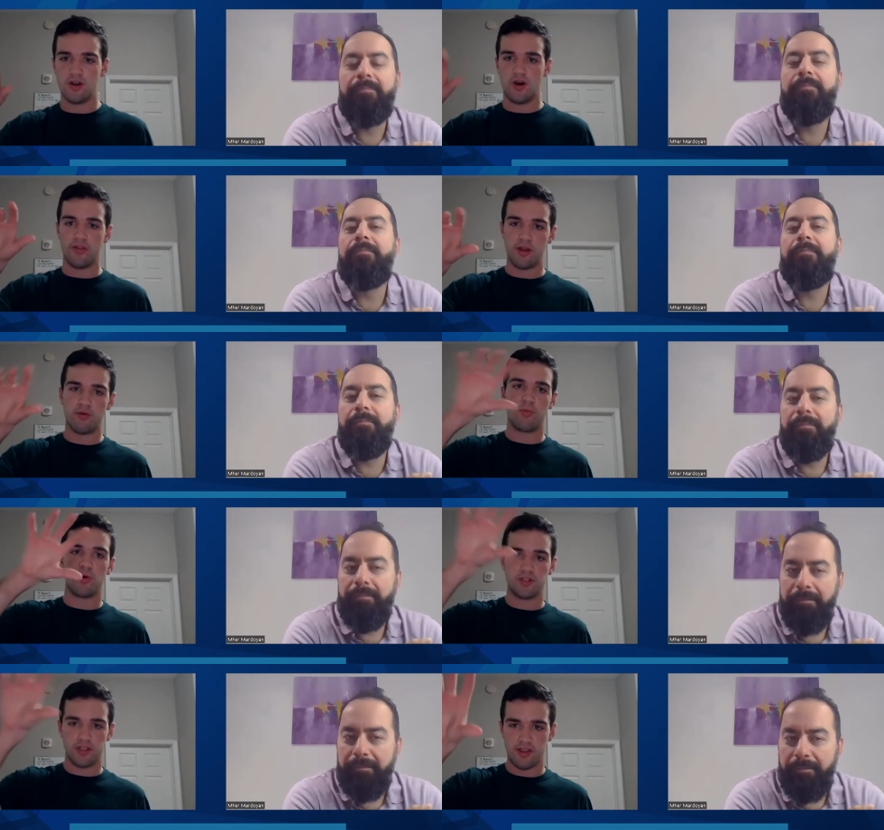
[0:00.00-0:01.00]
Speaker 1: Oh, they
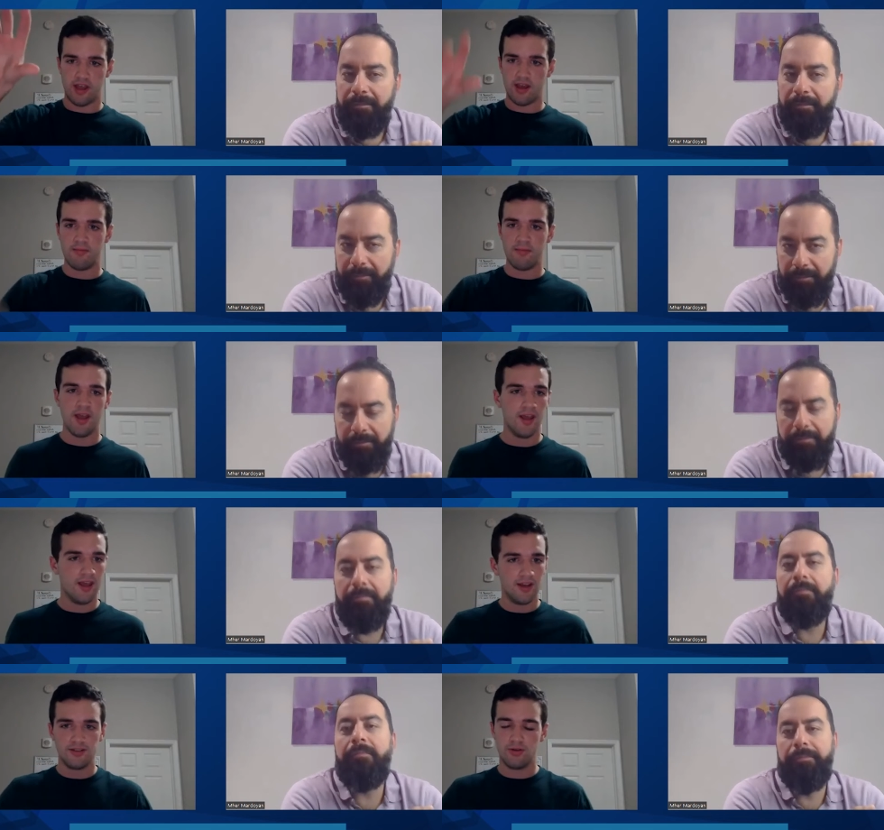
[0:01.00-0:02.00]
report to them.
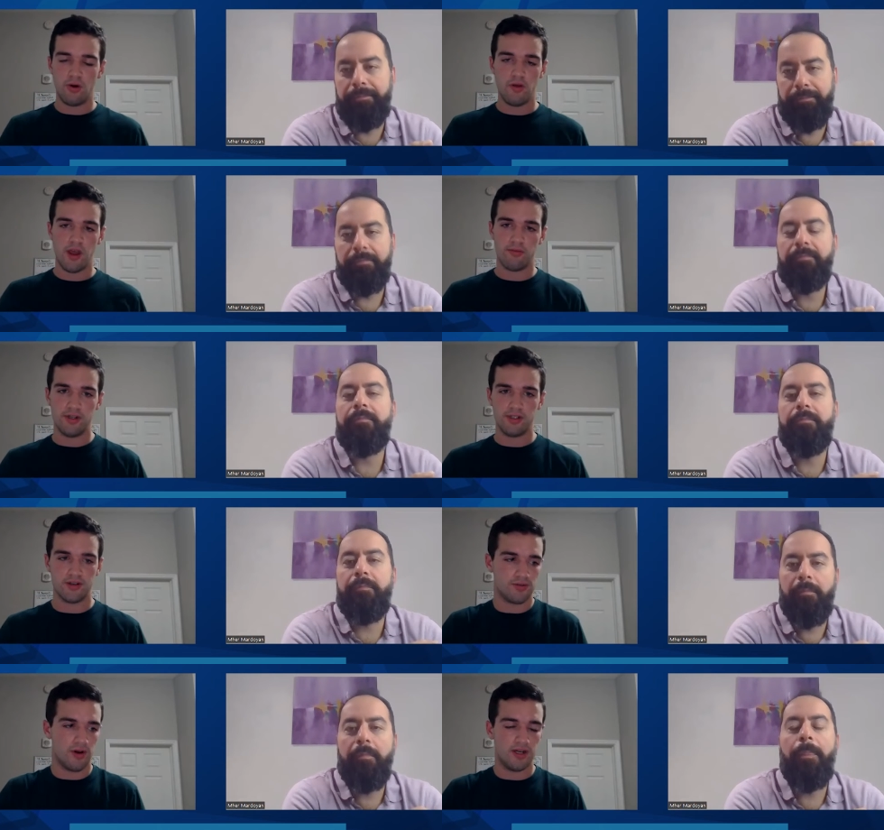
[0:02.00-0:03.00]
Mm-hmm. Do all that
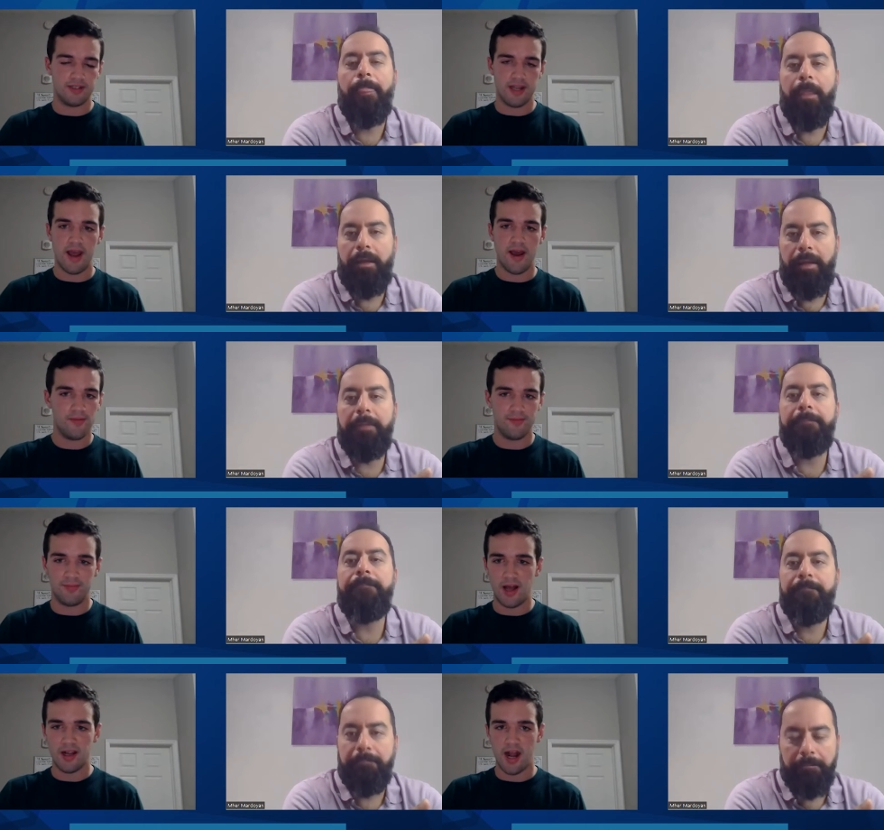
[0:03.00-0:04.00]
research, write it down, yeah.
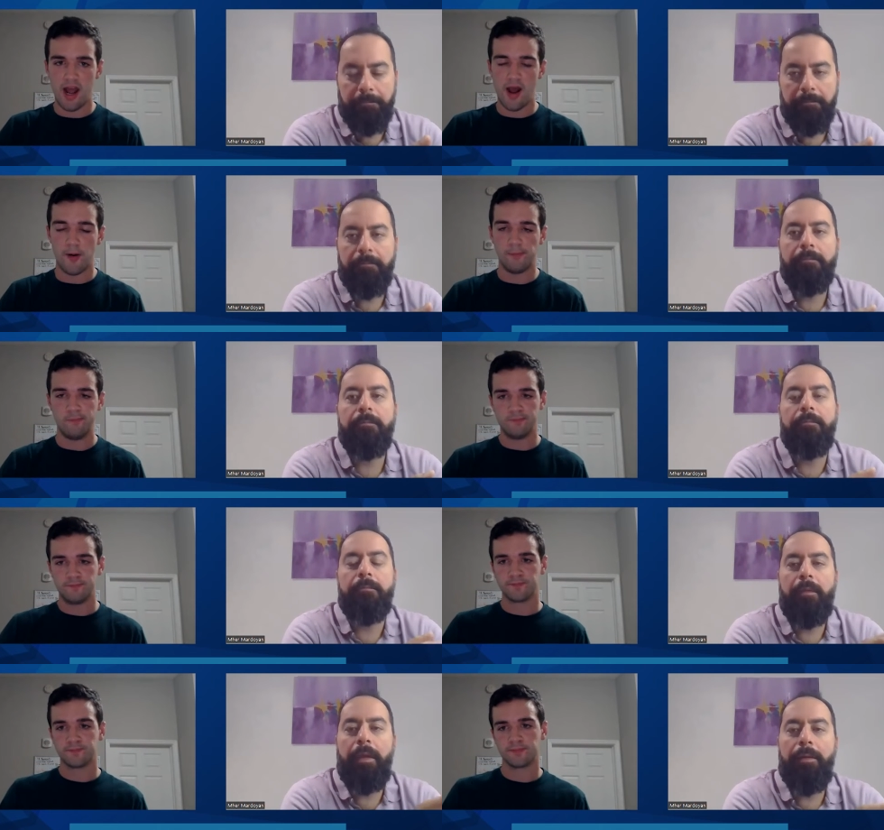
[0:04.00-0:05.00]
plot it out.
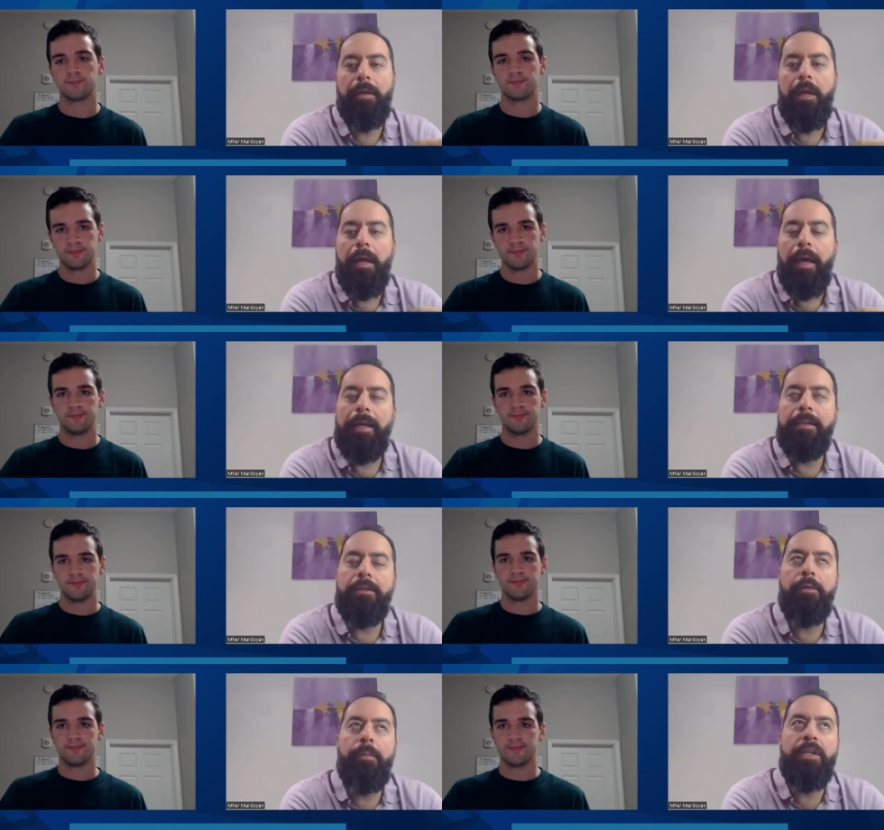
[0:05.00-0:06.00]
Yeah. And
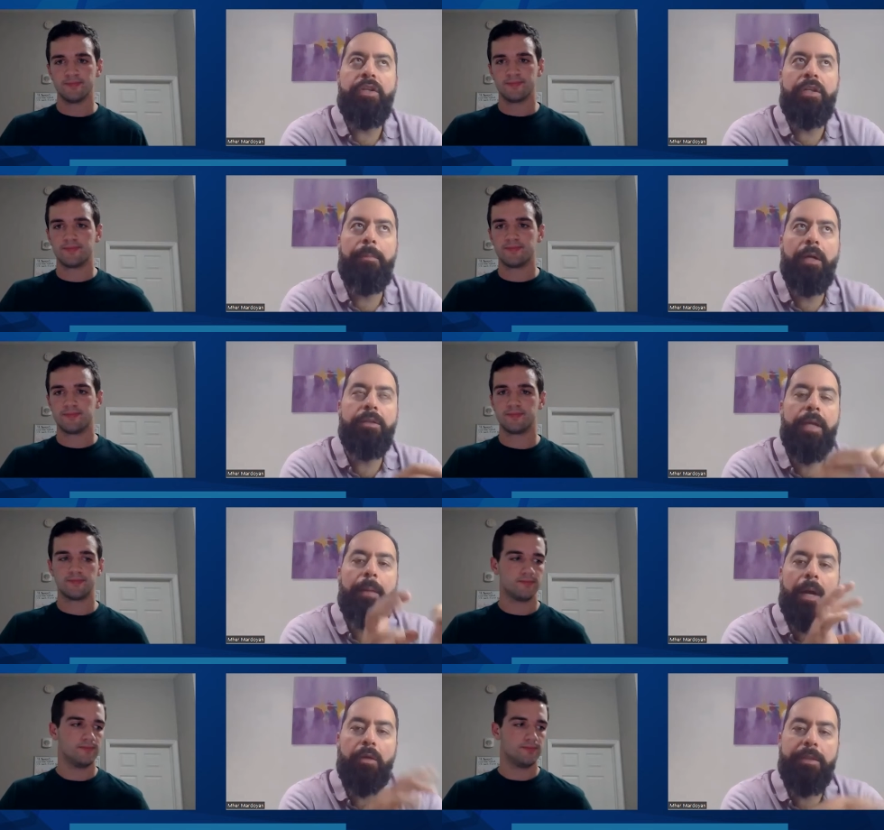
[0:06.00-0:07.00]
Speaker 2: you mentioned about the
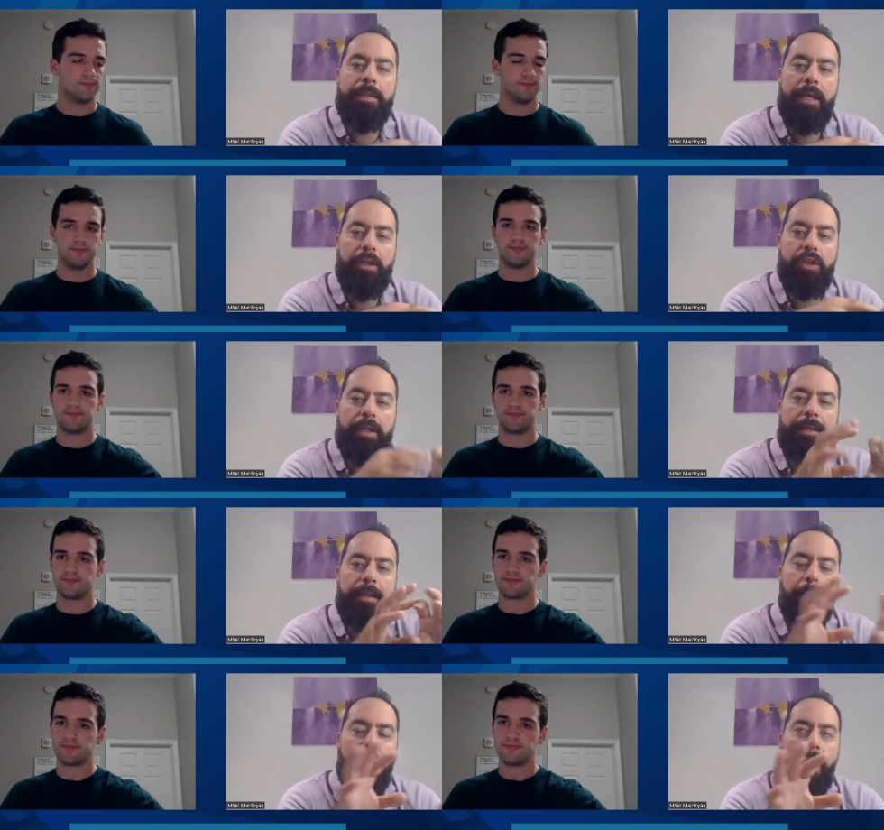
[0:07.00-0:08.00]
about section and
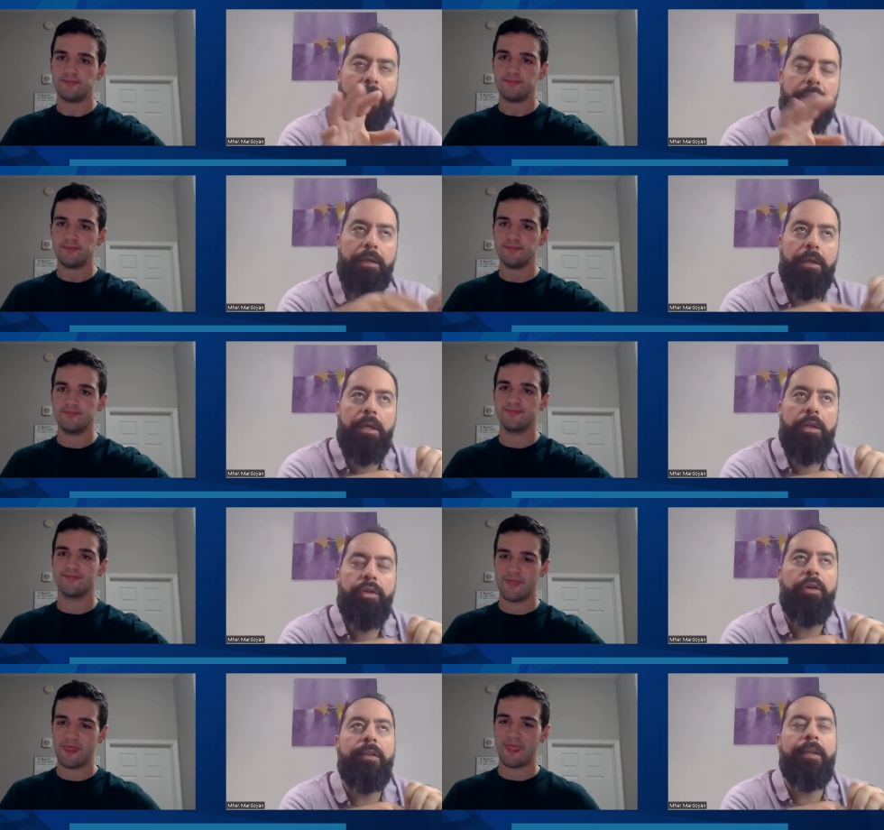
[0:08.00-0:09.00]
the banner.
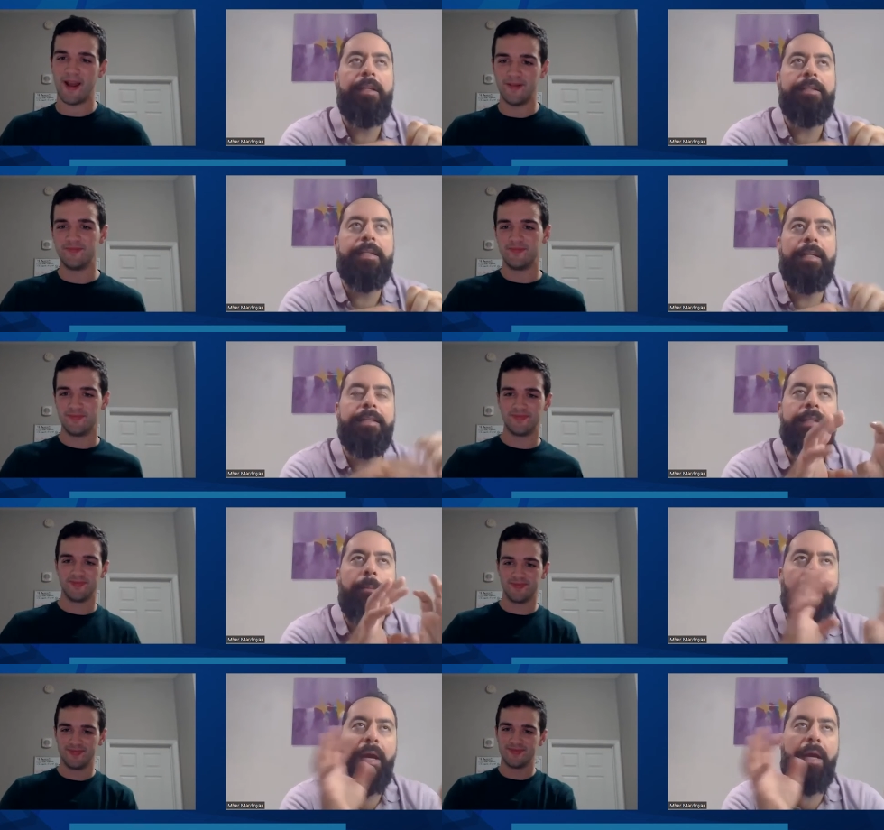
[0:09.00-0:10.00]
Do you yeah. think that in the
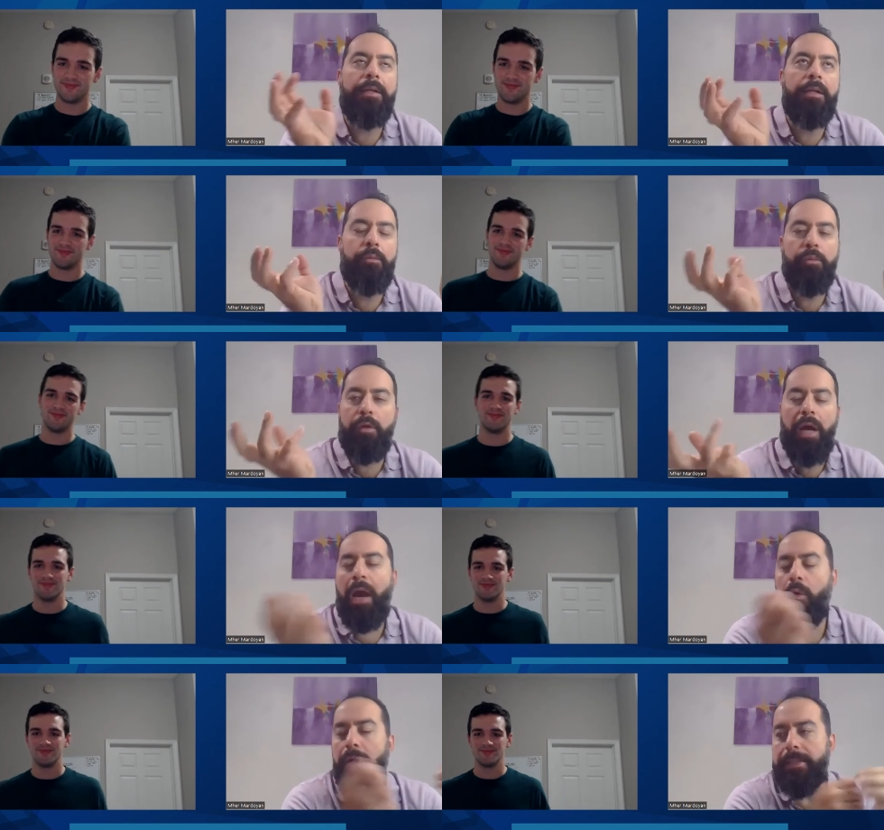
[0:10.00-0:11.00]
banner,
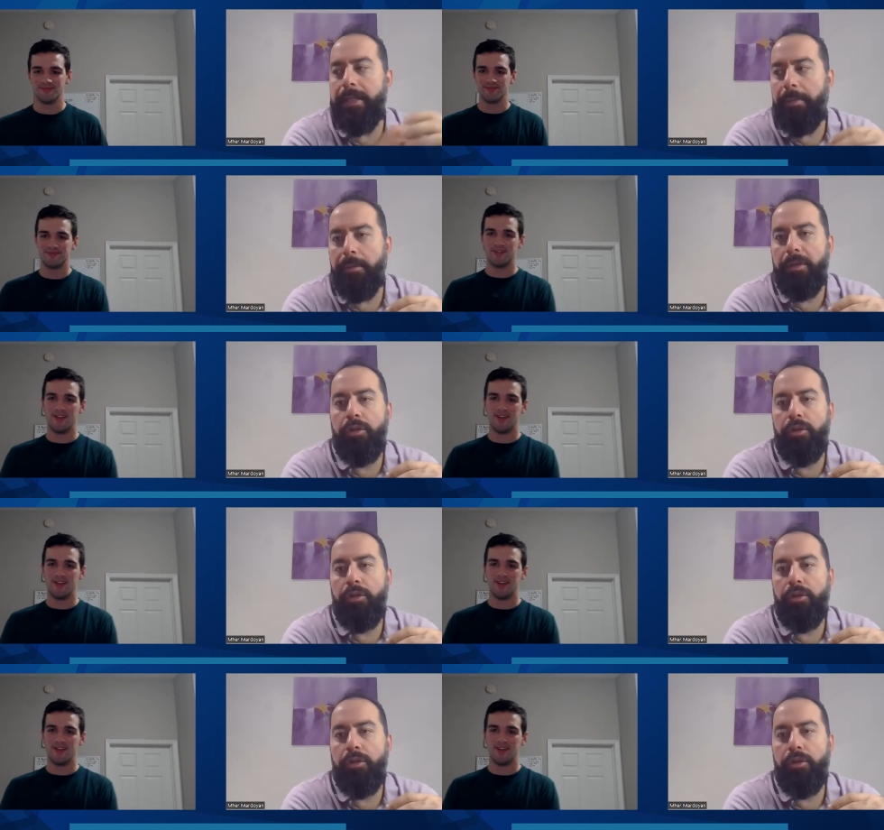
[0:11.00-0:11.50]
I always tell people,